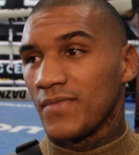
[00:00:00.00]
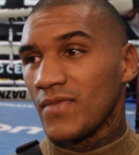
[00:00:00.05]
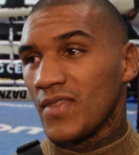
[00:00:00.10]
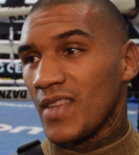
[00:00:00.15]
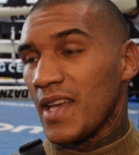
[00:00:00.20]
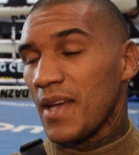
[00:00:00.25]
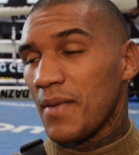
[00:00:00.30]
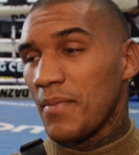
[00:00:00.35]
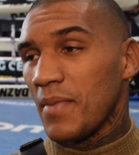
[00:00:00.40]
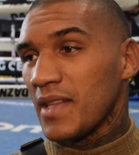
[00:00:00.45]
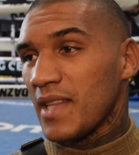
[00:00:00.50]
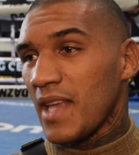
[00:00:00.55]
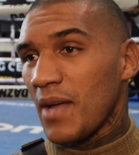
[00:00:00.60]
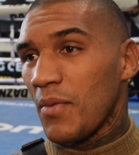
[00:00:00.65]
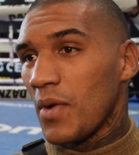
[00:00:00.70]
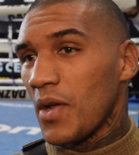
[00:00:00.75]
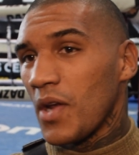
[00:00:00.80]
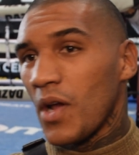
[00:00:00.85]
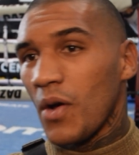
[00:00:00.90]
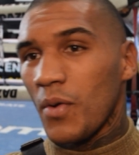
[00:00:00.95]
Yeah, my
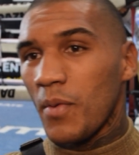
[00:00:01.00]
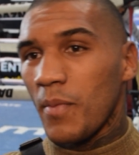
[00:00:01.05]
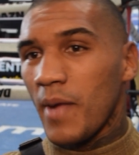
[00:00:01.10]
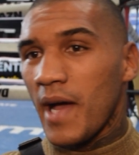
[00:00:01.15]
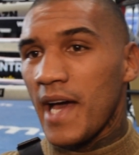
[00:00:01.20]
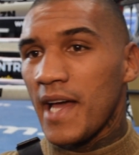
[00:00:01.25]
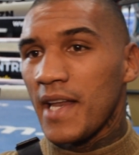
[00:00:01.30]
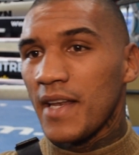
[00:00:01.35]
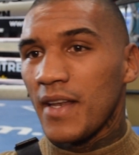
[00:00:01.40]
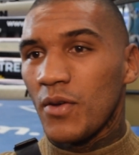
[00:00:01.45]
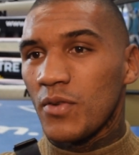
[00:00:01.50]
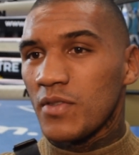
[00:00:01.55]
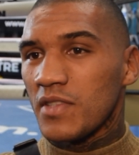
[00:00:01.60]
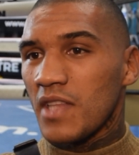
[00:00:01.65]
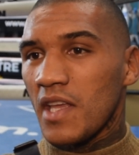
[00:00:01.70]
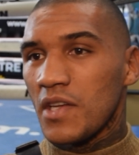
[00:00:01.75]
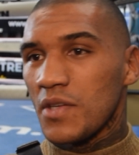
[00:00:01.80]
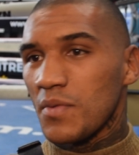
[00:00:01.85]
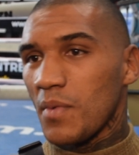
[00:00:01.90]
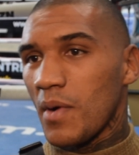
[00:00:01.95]
dad weren't holding my hand, no
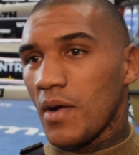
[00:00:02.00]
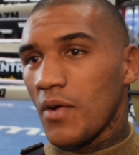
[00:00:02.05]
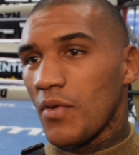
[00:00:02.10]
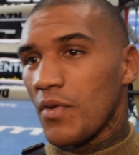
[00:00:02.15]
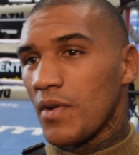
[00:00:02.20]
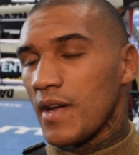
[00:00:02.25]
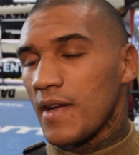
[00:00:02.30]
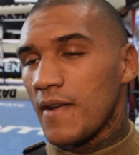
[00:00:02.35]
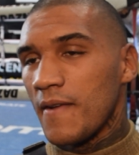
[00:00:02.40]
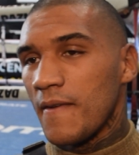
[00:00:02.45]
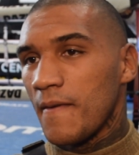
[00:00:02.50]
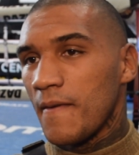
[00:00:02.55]
stage in my career.